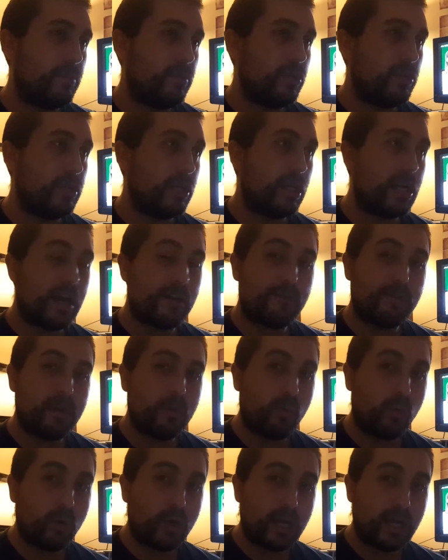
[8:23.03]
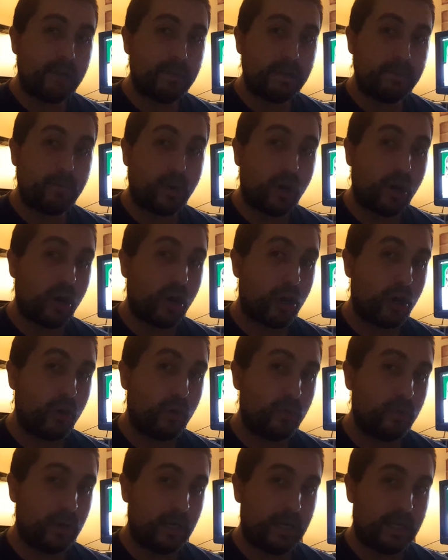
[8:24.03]
the government won't come and
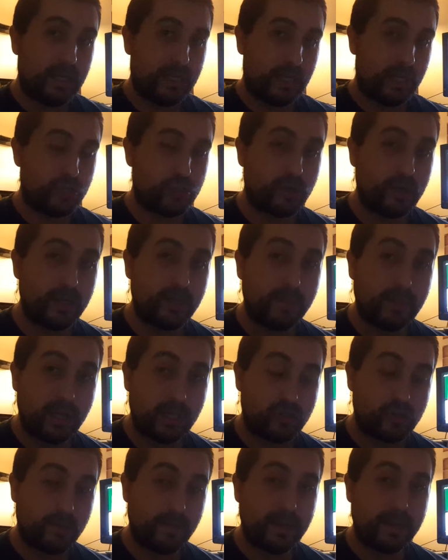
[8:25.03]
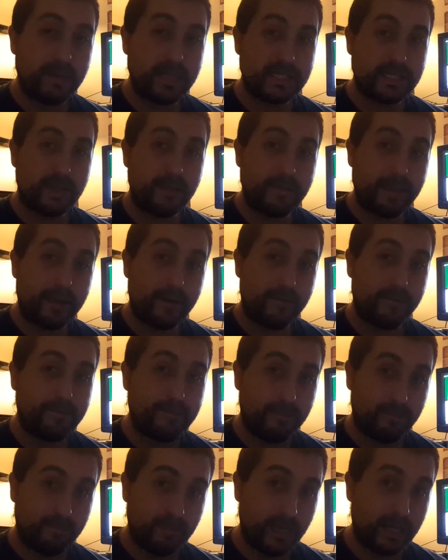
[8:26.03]
borrow a tremendous amount of
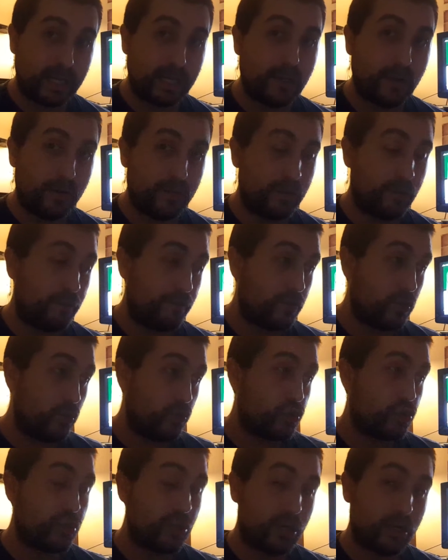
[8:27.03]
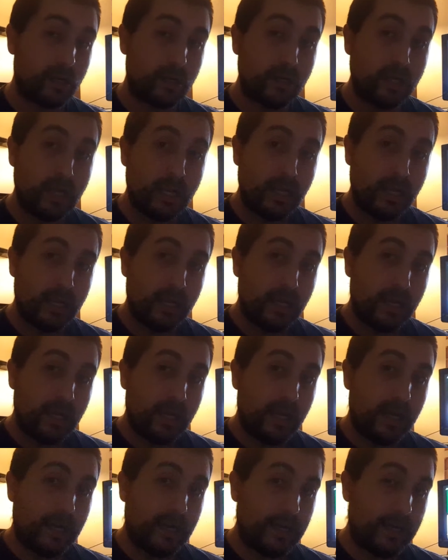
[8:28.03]
money on the future
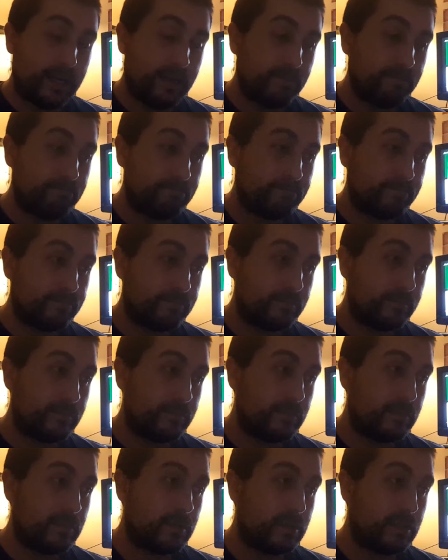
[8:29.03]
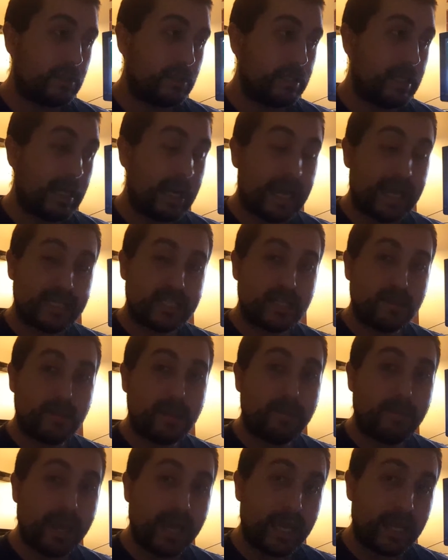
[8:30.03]
that has to
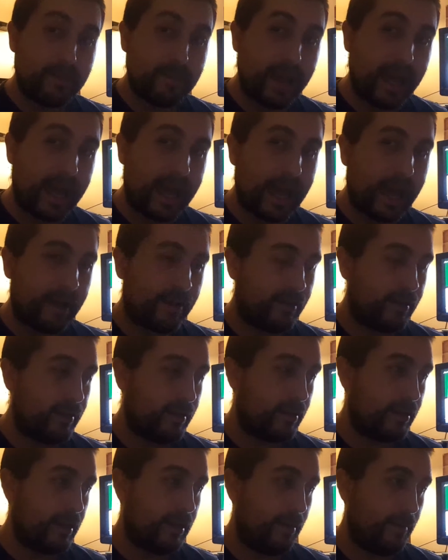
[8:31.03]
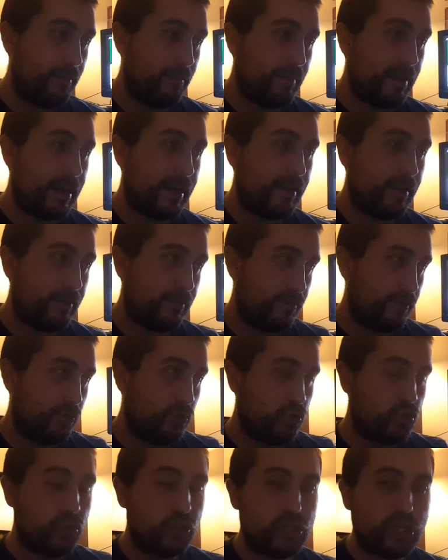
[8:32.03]
be paid back by
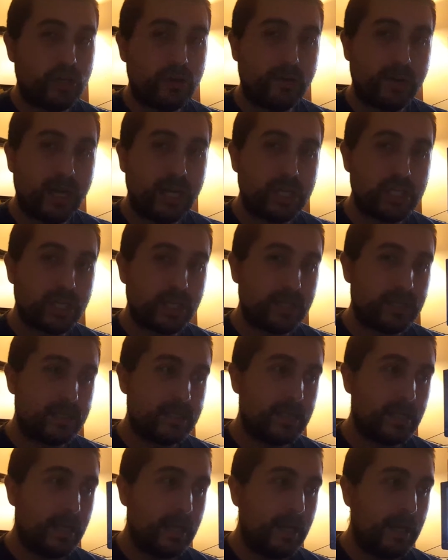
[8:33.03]
future generations.